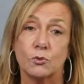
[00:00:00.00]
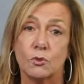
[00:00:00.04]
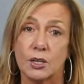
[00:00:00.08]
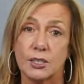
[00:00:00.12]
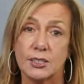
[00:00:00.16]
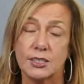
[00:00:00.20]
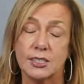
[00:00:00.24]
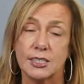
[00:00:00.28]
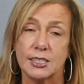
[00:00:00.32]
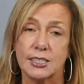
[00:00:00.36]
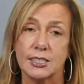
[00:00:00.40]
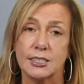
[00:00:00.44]

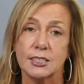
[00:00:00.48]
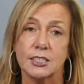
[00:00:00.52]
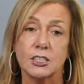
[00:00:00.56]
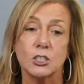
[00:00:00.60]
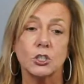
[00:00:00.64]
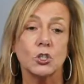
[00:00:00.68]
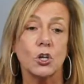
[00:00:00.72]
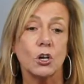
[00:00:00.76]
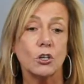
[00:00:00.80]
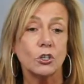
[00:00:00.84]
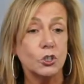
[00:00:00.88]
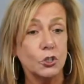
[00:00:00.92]
residents,
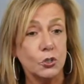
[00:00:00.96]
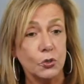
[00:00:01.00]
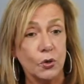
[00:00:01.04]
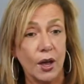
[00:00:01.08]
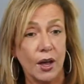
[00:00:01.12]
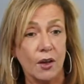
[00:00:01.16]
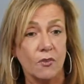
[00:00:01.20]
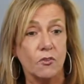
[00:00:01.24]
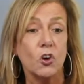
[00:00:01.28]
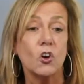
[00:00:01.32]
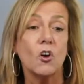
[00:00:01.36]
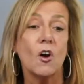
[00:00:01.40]
as long as you
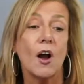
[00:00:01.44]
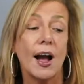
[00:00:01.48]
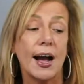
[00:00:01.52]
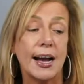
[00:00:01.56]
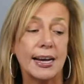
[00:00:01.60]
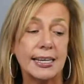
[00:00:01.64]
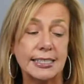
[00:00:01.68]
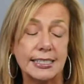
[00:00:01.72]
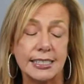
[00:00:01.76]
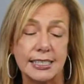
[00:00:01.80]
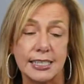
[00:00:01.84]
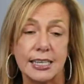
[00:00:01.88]
have your
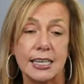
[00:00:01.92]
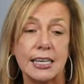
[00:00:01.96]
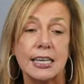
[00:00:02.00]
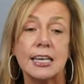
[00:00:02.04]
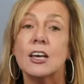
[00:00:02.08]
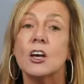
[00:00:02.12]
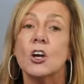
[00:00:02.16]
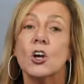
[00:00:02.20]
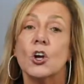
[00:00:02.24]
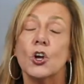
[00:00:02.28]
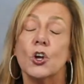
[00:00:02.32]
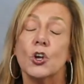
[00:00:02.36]

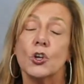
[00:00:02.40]
ID,